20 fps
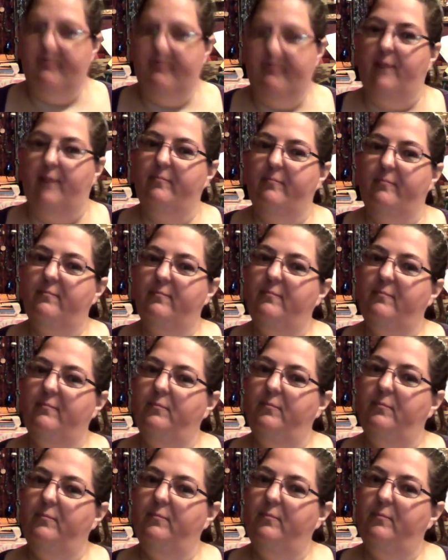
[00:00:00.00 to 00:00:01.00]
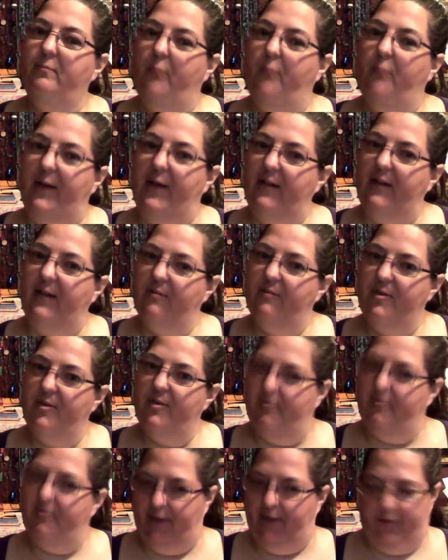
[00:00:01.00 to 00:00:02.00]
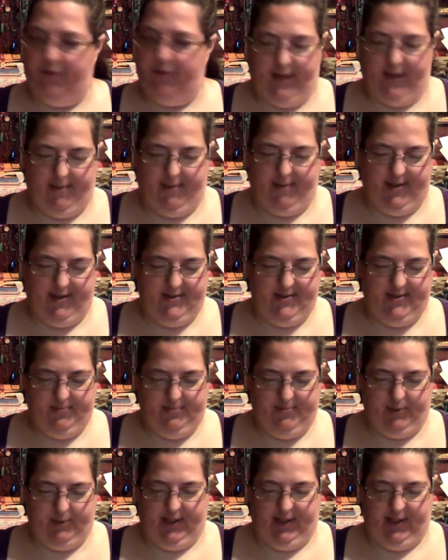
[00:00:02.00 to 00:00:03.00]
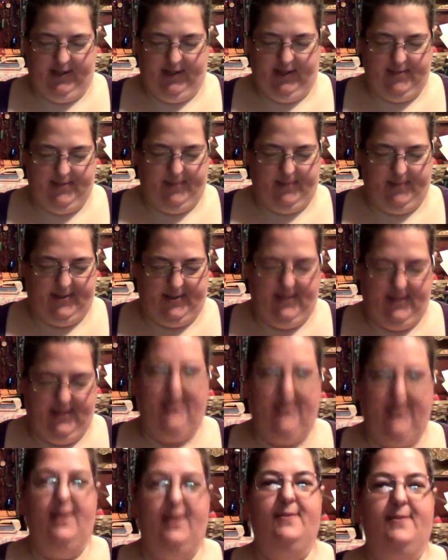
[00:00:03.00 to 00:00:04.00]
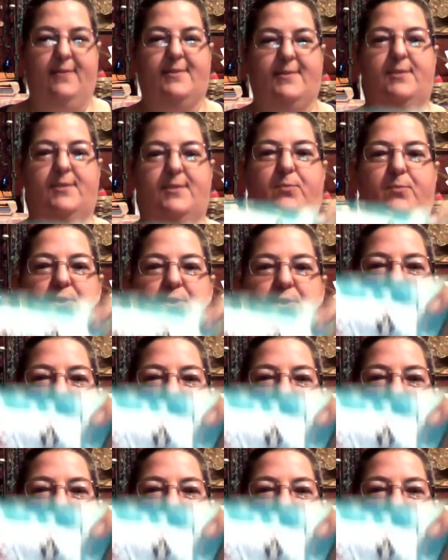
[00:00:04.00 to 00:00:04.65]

I'm waiting for the pillow to come in to put in it, but this is Winter